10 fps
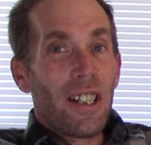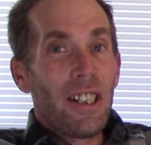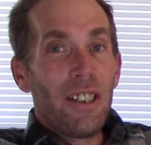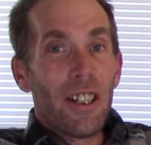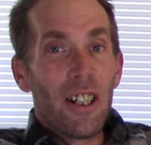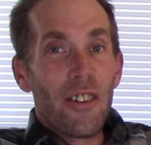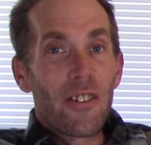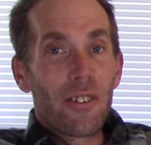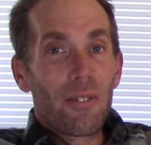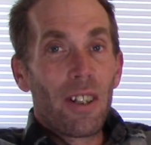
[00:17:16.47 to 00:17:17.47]
He
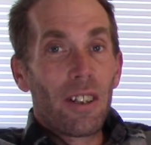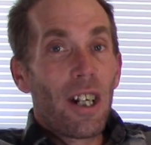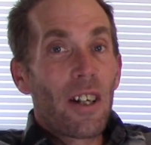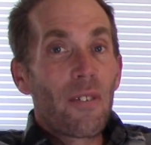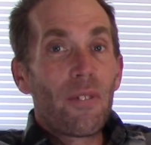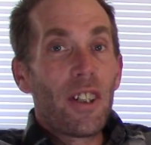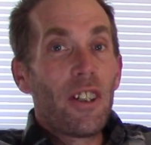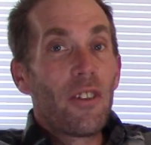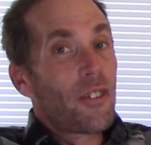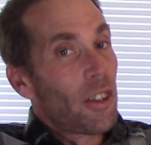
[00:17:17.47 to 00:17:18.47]
does a lot of
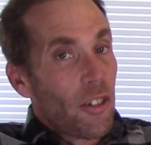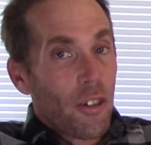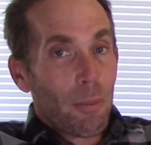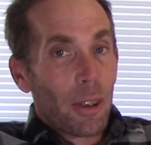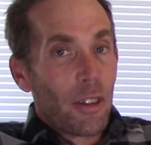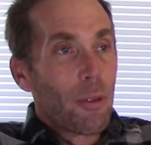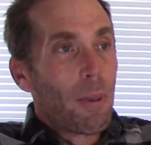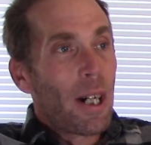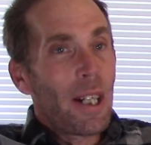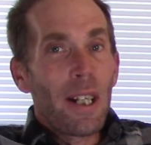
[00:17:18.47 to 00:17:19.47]
videos that are similar to
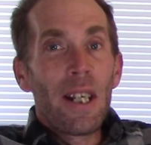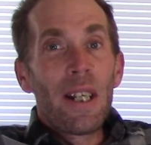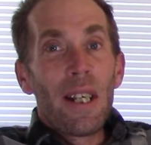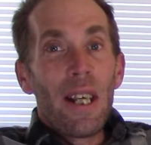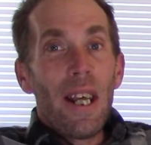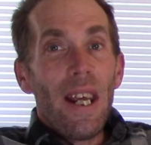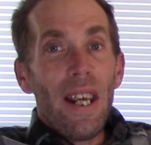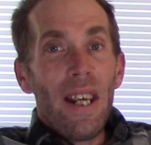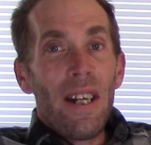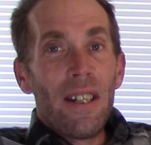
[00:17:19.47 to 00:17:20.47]
mine.
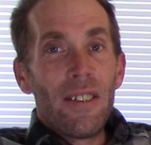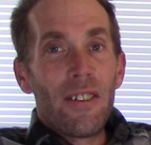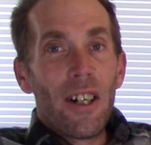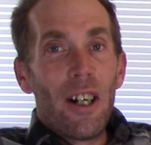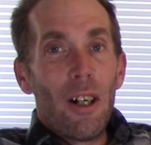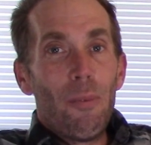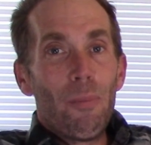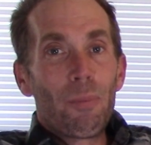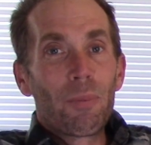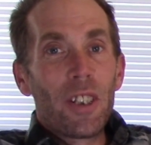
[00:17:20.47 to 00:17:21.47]
And
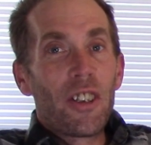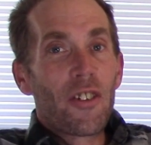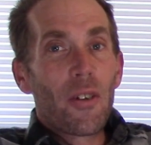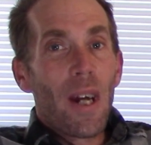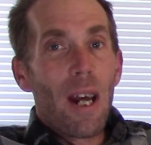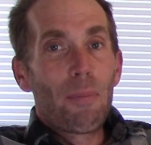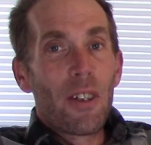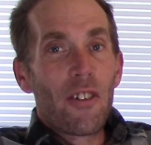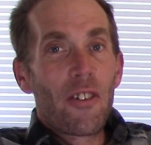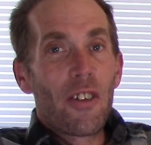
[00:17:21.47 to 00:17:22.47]
it just so
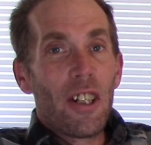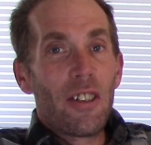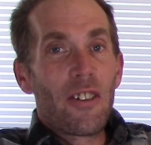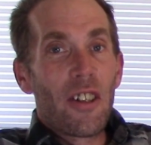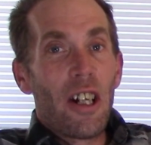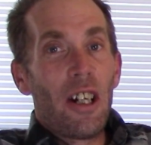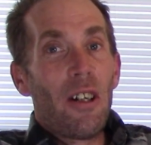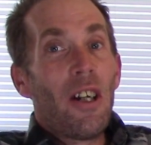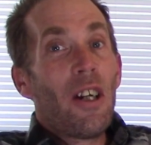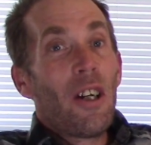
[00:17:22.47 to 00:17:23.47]
happens
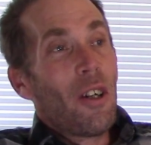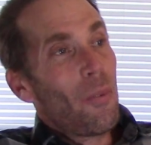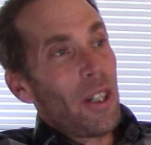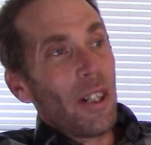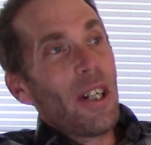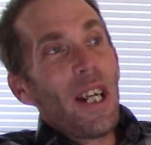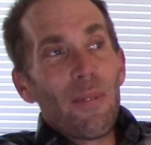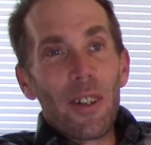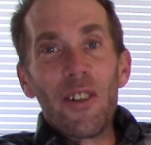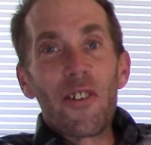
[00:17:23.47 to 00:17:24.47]
that we are
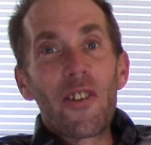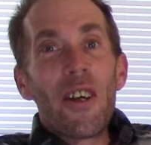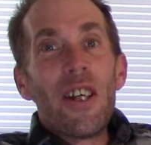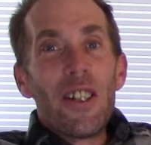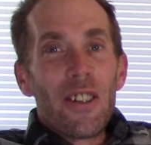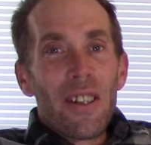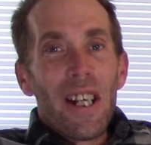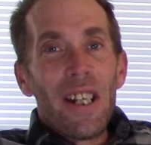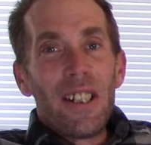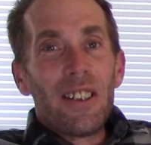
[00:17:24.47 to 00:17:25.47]
neighbors,
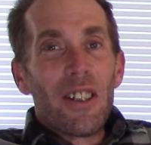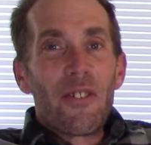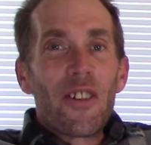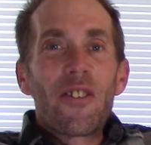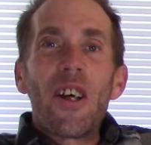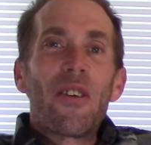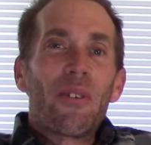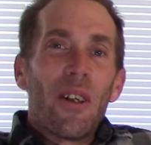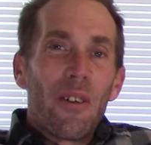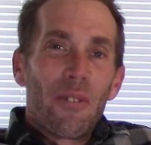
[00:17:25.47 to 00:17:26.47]
and he lives just down the
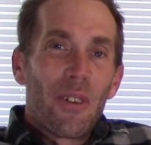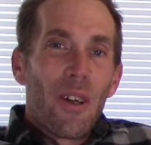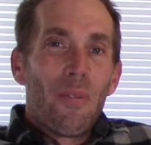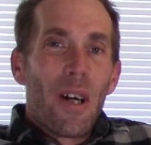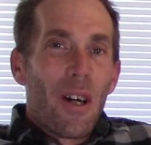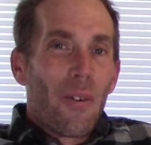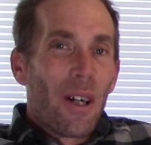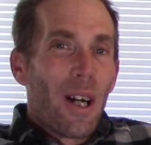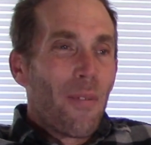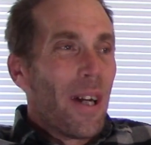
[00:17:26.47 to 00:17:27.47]
road from
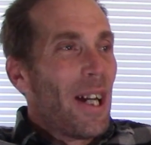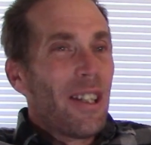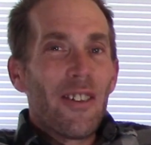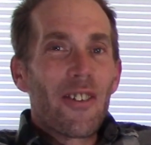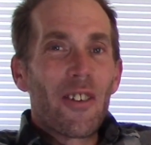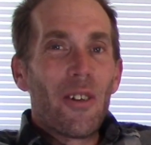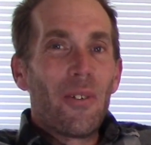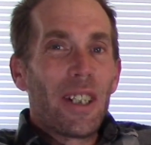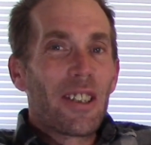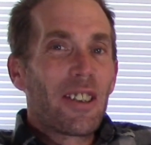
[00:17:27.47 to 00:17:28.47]
where I'm at, and so
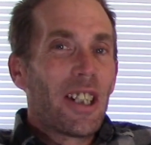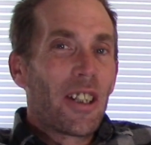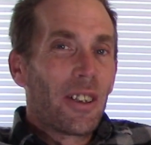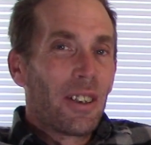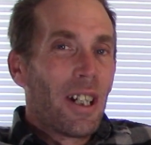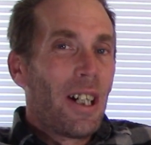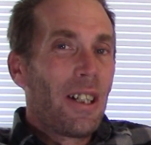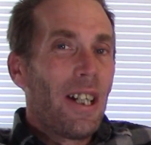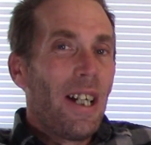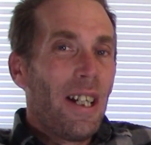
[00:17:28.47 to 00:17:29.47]
we get together a
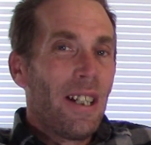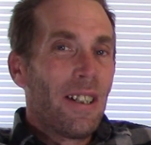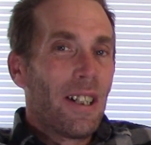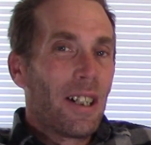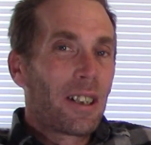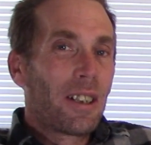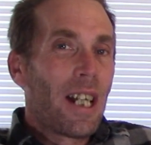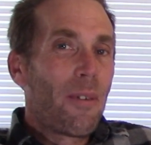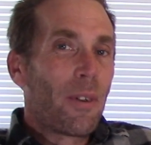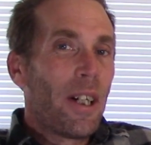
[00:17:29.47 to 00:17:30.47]
lot and
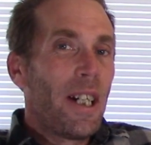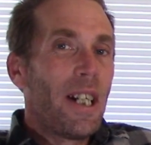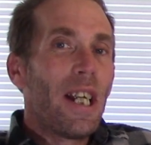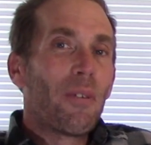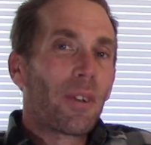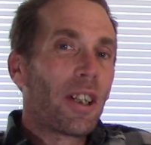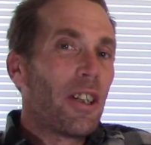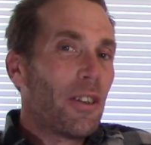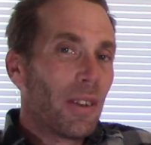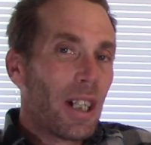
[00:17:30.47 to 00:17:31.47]
collaborate, and we're going
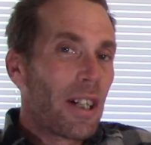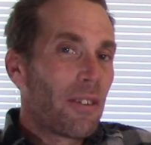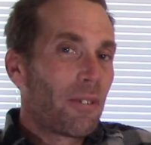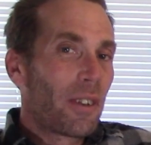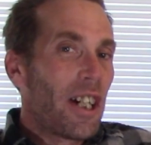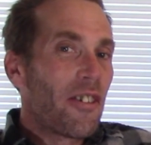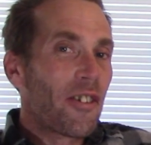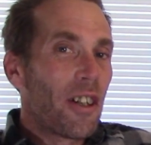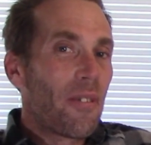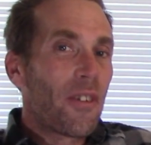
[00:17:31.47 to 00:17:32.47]
to do a lot of great
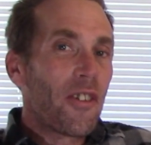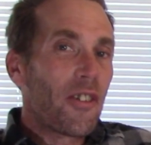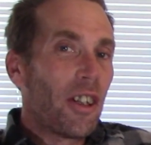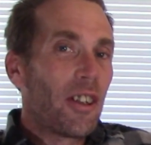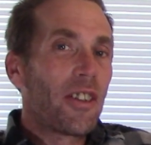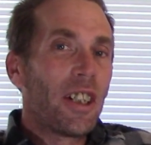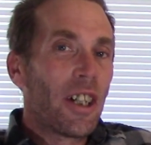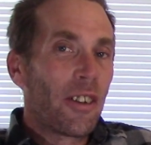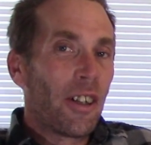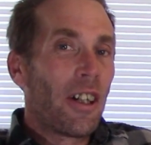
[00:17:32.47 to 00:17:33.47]
stuff this year
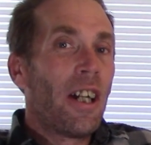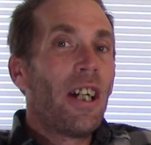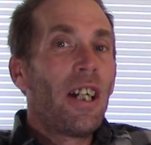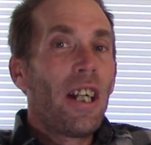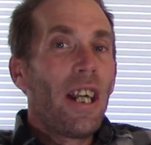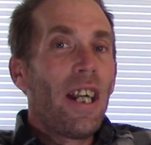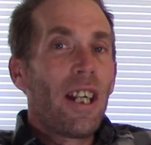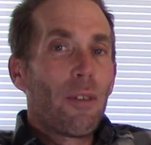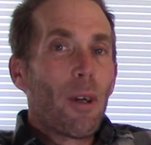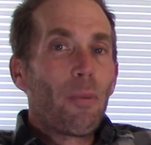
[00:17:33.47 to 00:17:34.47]
together,
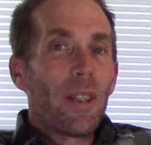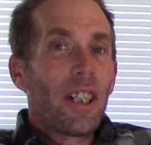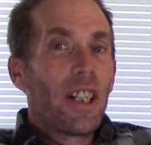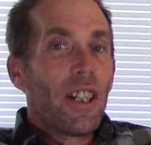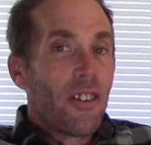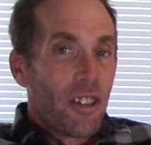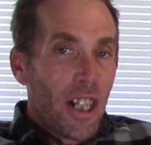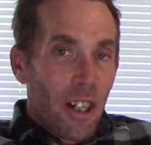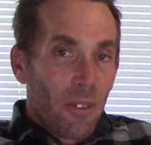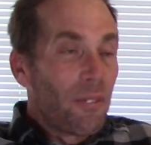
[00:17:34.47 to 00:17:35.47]
and I'm hoping to get his
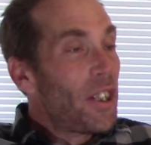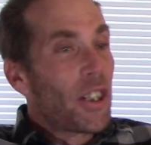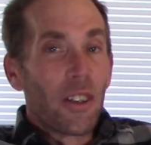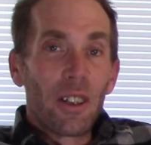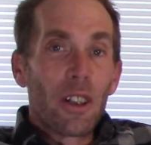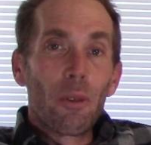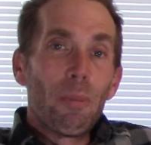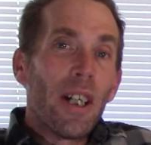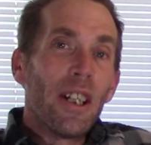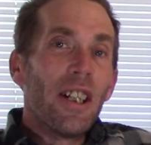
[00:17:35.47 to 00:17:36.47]
channel featured a little
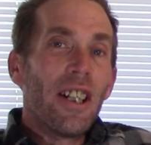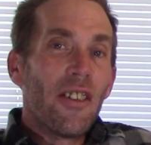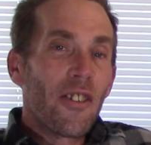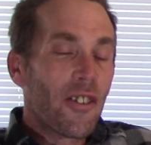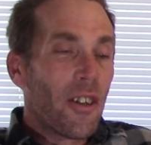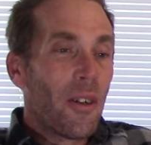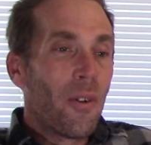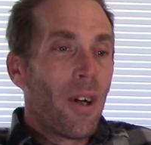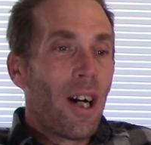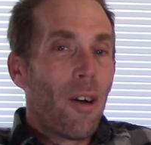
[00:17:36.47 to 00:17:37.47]
bit. And
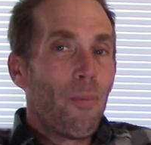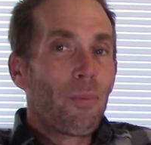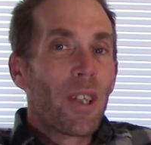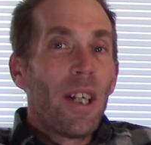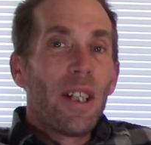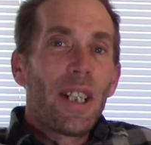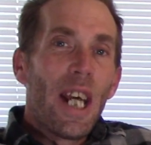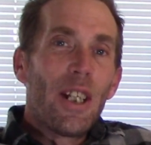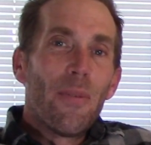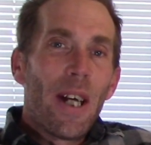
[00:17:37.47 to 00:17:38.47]
so
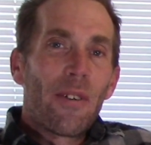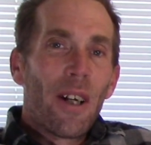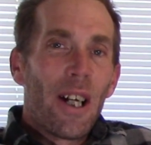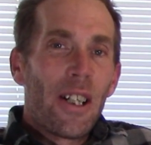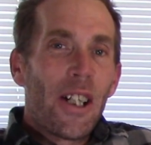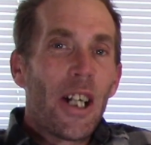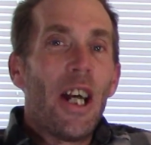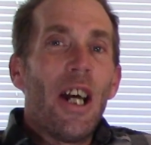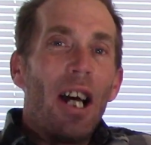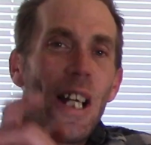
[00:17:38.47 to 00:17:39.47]
KNYNMAN Raj,
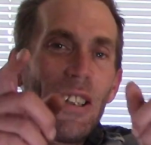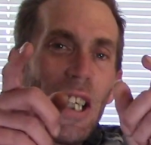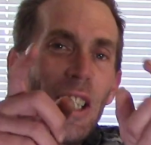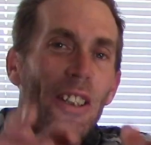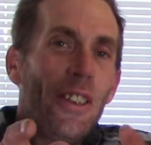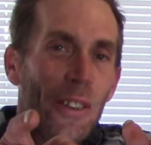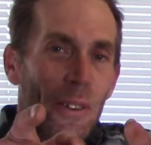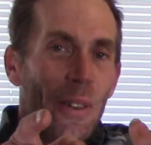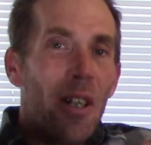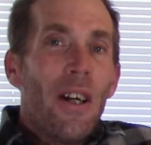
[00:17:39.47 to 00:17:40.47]
I tagged
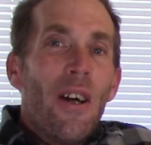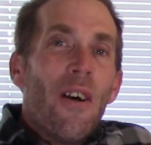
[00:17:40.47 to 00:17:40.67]
you